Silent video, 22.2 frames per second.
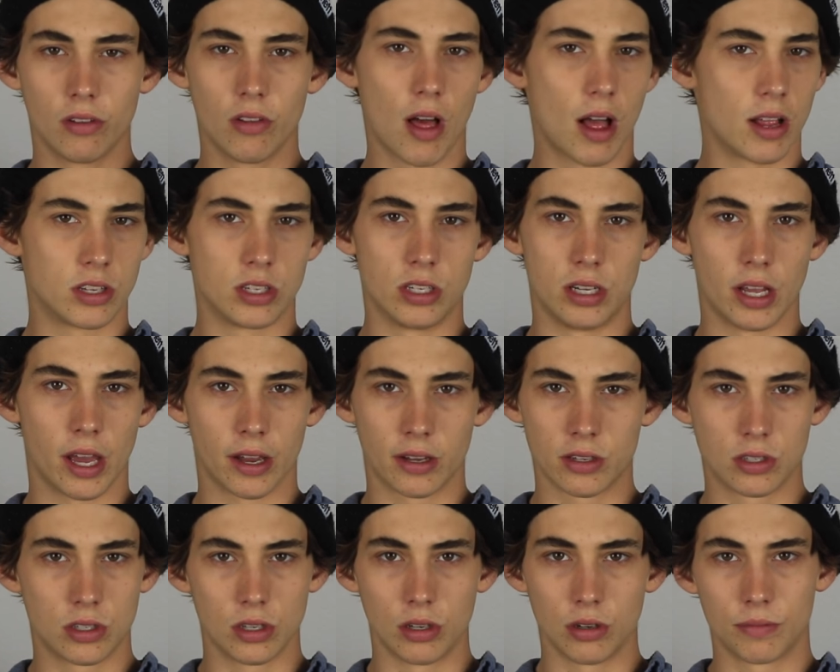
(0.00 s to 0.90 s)
lots of
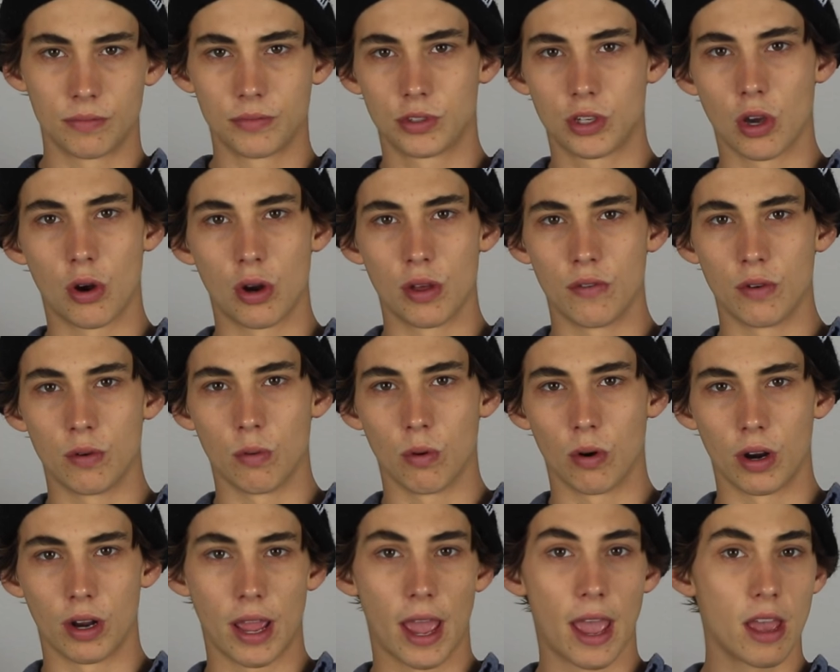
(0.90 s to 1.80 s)
decks do. Don't even
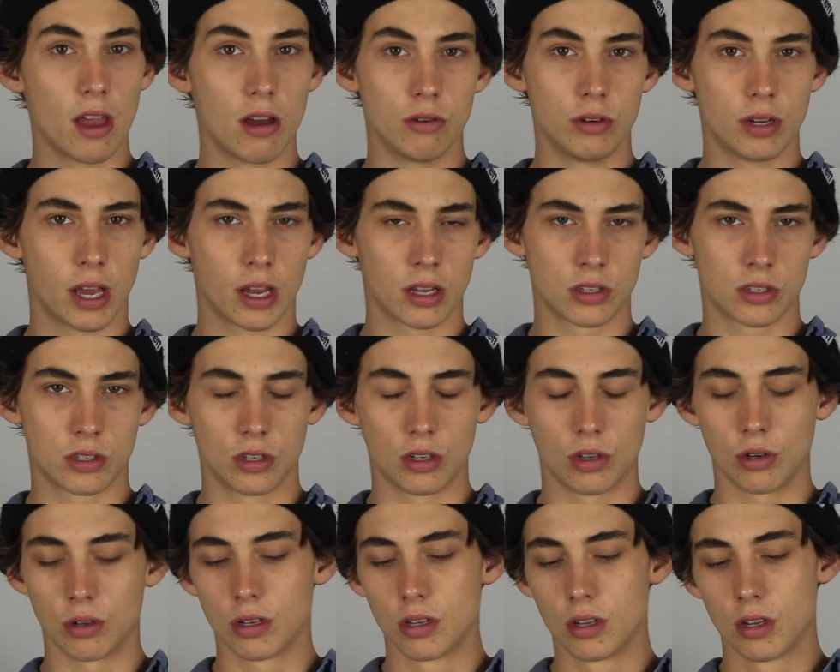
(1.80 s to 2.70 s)
worry, AO decks
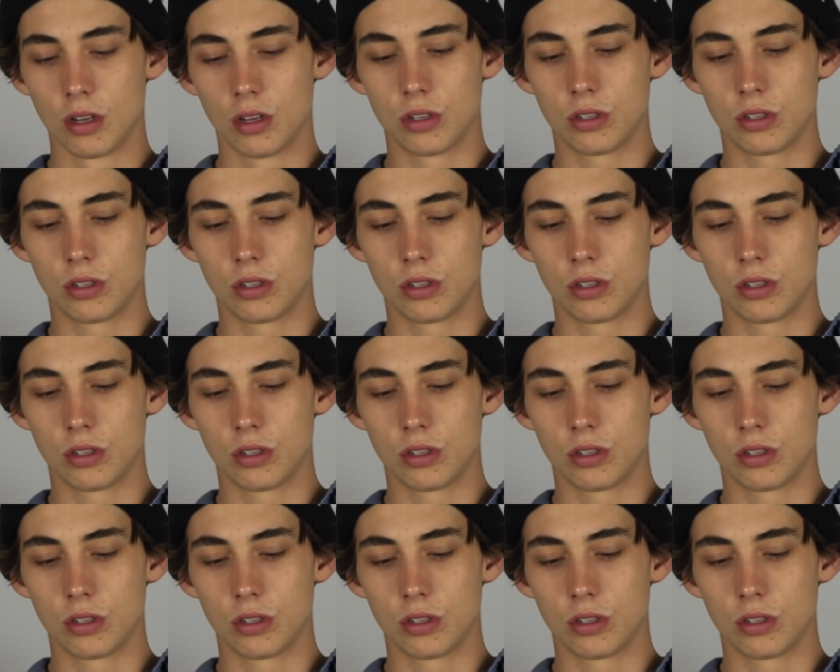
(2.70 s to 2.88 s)
do.